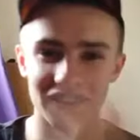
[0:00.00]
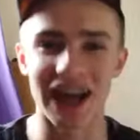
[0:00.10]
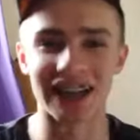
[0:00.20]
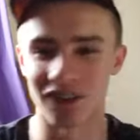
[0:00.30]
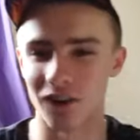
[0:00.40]
and
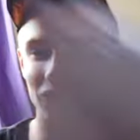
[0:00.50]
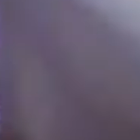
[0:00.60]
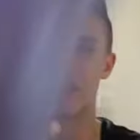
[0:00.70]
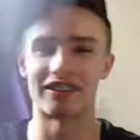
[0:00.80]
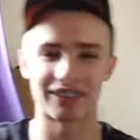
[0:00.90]

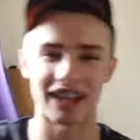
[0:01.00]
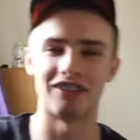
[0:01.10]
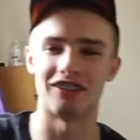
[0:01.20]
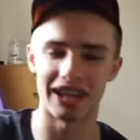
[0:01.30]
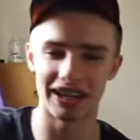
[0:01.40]

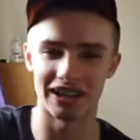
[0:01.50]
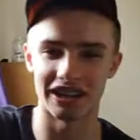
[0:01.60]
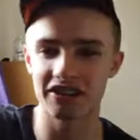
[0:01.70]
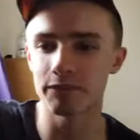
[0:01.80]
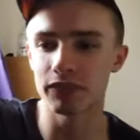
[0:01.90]
non-standard
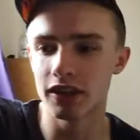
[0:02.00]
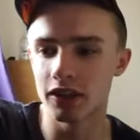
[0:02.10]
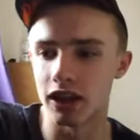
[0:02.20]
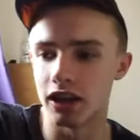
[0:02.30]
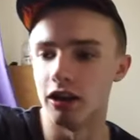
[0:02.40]
linguistics,
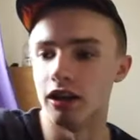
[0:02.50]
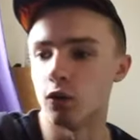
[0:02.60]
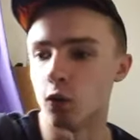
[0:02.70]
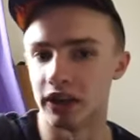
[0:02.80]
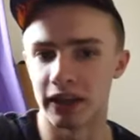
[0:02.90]

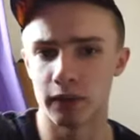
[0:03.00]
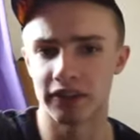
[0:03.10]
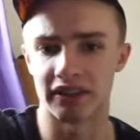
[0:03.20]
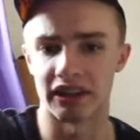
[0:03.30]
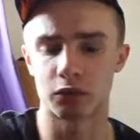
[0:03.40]

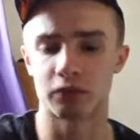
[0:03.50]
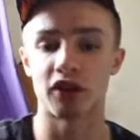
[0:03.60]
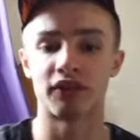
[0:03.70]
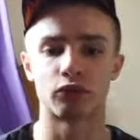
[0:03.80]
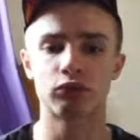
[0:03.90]
which
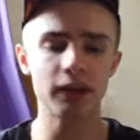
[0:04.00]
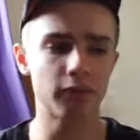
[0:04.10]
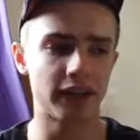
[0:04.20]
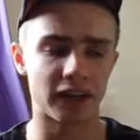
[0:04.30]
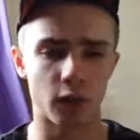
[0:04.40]
I think
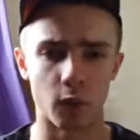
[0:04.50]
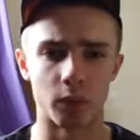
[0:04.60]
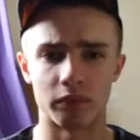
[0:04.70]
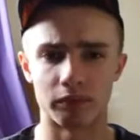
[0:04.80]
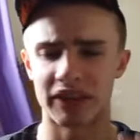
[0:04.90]
really, really cool
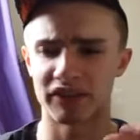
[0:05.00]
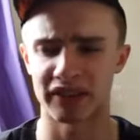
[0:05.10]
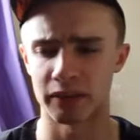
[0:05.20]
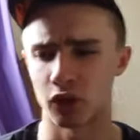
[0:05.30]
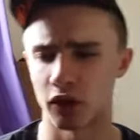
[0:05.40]
at the same
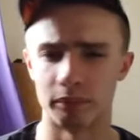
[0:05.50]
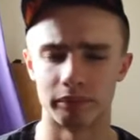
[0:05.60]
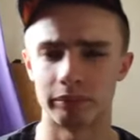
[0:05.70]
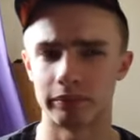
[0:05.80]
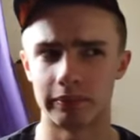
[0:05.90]
time.
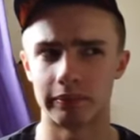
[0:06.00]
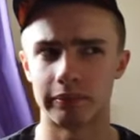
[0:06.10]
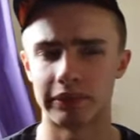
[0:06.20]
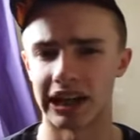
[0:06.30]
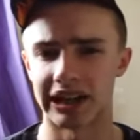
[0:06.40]

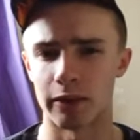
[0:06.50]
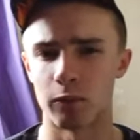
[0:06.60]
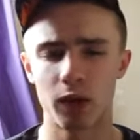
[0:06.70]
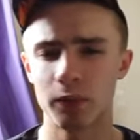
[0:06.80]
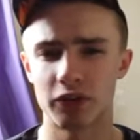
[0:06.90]
Yet again,
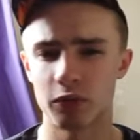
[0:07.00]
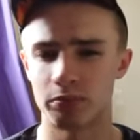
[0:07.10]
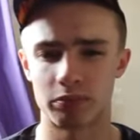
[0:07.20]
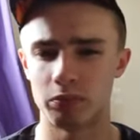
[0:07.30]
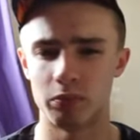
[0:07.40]
why would you
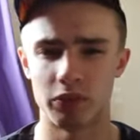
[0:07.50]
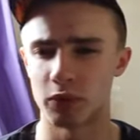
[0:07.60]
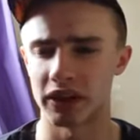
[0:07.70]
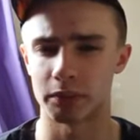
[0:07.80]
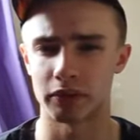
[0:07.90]

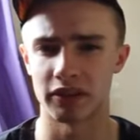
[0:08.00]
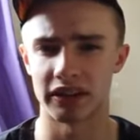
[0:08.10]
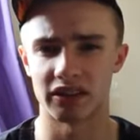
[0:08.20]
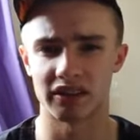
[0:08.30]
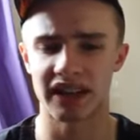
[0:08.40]
switch
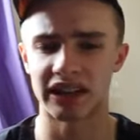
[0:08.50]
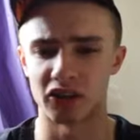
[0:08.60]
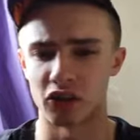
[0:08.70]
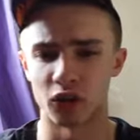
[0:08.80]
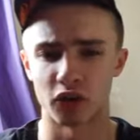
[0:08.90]
between
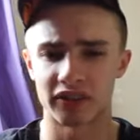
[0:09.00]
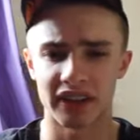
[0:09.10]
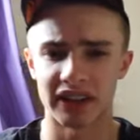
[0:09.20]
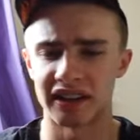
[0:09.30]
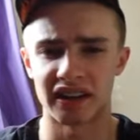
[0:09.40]
standard
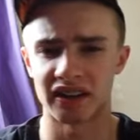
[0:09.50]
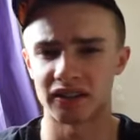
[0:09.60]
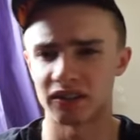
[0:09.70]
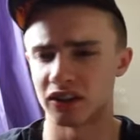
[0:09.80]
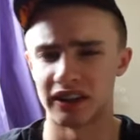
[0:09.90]

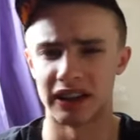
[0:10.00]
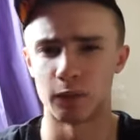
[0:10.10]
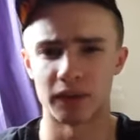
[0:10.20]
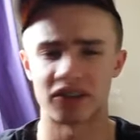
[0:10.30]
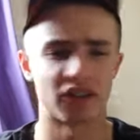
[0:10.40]

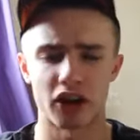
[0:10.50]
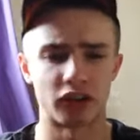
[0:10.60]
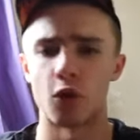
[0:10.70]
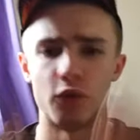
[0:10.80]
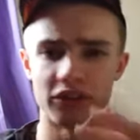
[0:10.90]
linguistics? I don't
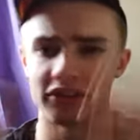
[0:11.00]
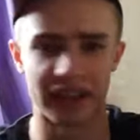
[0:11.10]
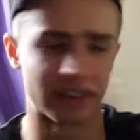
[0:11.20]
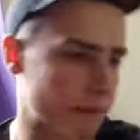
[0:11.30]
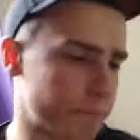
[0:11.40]

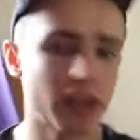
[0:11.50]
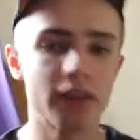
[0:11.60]
understand that.